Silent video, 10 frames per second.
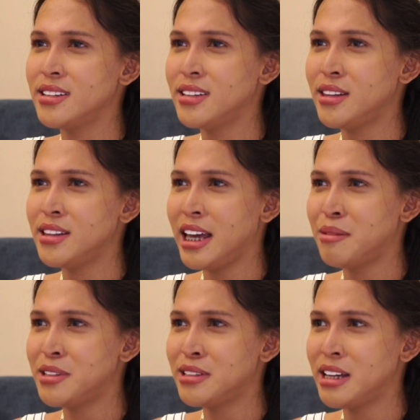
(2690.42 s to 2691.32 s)
the
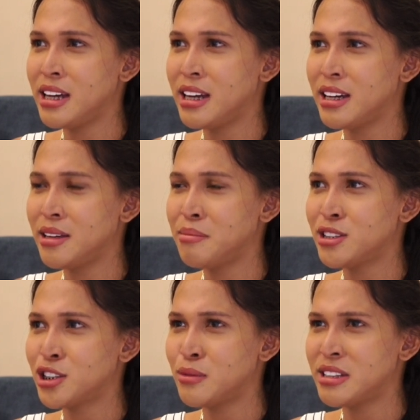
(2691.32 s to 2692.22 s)
label he
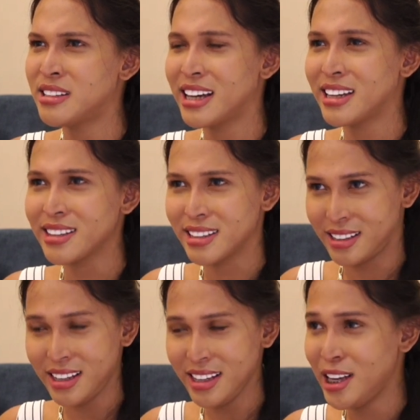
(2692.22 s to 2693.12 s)
mentioned was like,
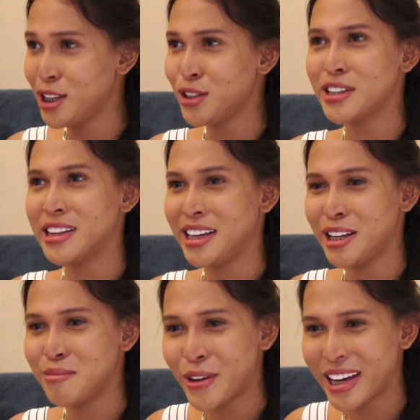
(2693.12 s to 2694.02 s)
you're a
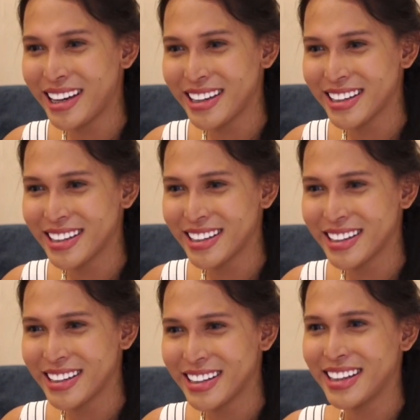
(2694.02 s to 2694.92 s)
ladyboy?
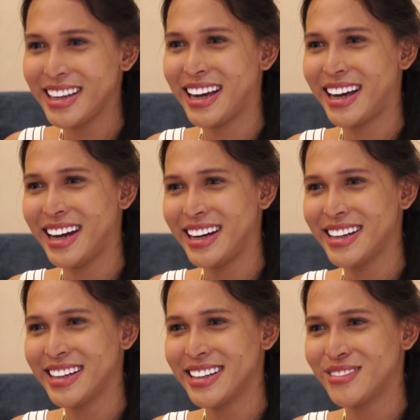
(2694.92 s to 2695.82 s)
Yeah,
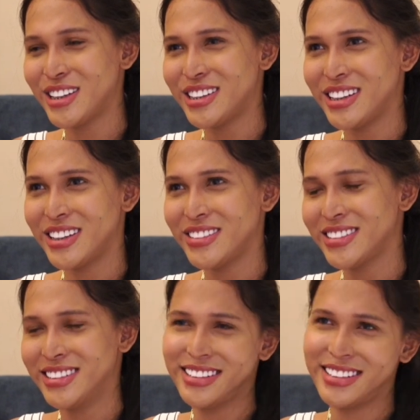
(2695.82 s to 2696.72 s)
because
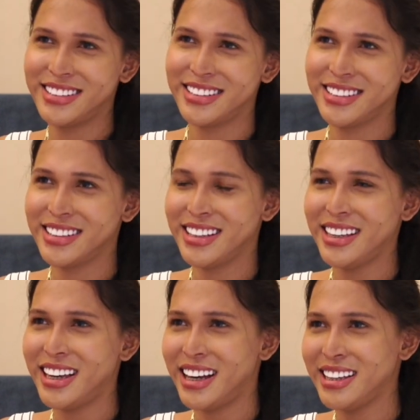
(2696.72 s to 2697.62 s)

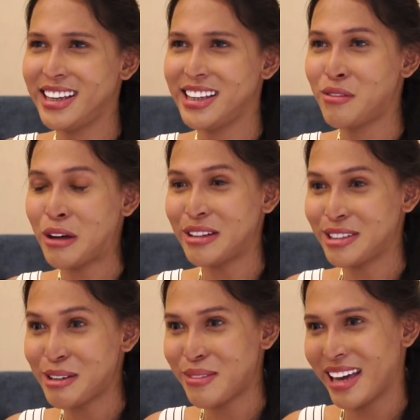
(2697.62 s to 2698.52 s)
yeah, he found out
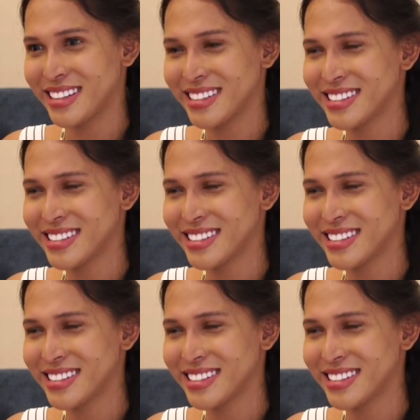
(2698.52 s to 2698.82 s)
something.